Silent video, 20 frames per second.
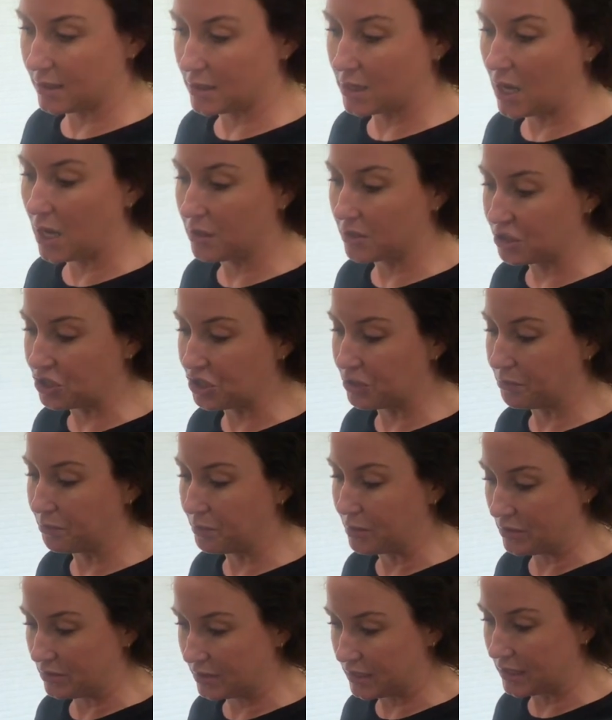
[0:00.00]
a
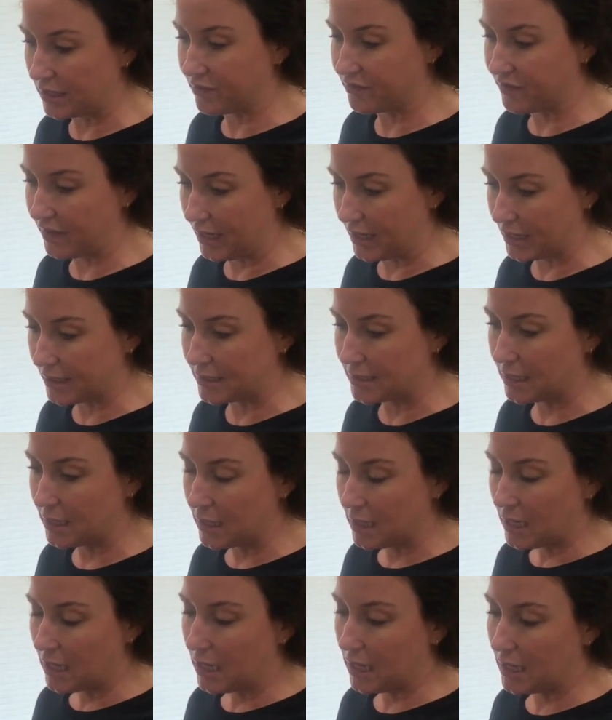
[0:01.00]
collagen building effect,
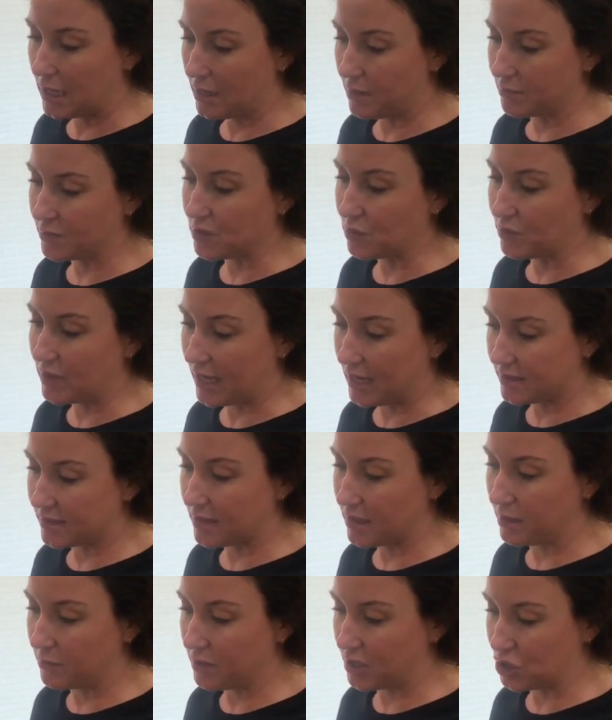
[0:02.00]
so that's
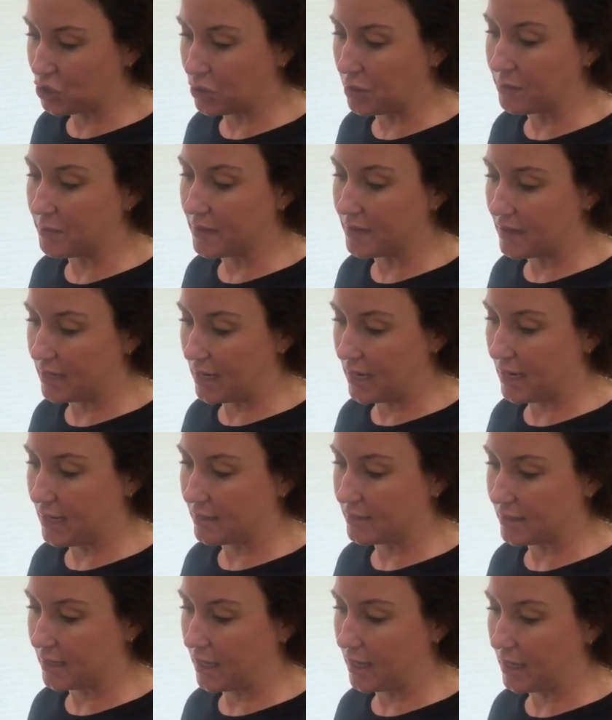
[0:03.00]
going to be a treatment that
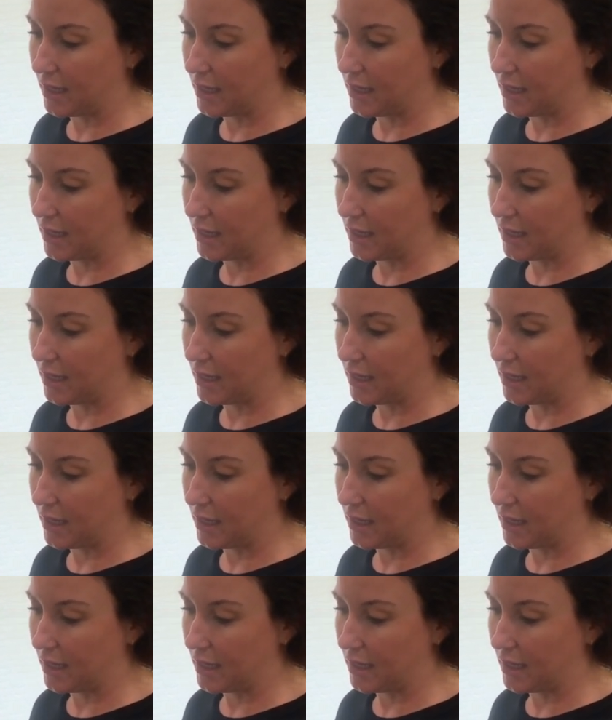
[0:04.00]
has